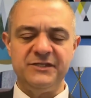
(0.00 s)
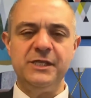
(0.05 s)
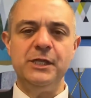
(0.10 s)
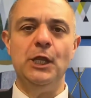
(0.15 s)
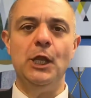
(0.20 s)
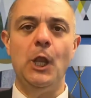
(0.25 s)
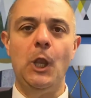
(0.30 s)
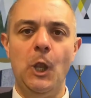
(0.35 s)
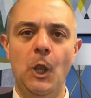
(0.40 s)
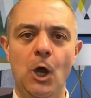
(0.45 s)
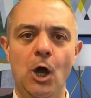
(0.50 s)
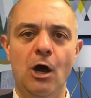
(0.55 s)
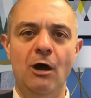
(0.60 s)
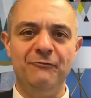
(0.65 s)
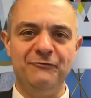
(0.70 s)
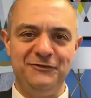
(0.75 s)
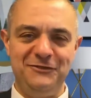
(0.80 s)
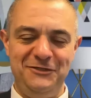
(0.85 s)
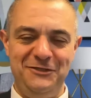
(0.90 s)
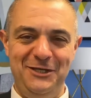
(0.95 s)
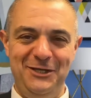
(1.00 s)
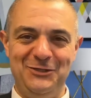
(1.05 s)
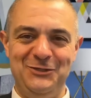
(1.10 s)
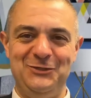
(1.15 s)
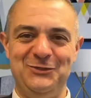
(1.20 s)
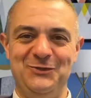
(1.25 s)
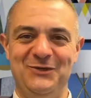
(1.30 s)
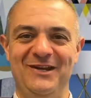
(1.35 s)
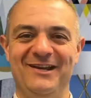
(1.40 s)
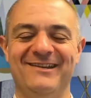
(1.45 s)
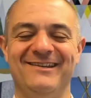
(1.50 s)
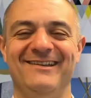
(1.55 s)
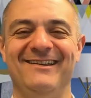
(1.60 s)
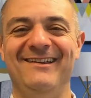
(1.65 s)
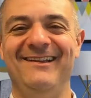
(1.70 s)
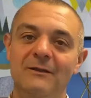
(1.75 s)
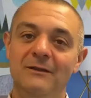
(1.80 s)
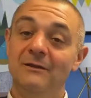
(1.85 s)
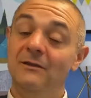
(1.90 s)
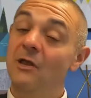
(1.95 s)
the Loft District.
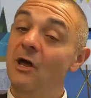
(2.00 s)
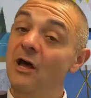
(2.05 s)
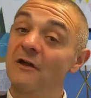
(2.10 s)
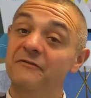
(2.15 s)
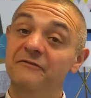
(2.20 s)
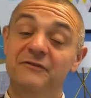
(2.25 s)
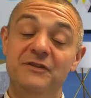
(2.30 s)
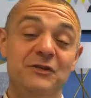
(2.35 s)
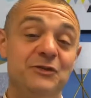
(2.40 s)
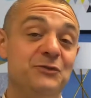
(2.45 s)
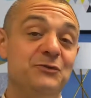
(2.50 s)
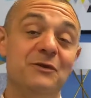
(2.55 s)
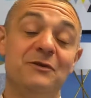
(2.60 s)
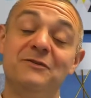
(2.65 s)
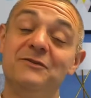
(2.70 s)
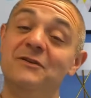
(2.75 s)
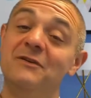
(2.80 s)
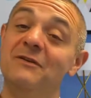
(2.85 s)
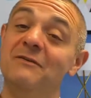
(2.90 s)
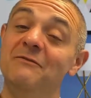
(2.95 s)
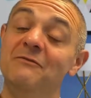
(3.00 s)
Loft District's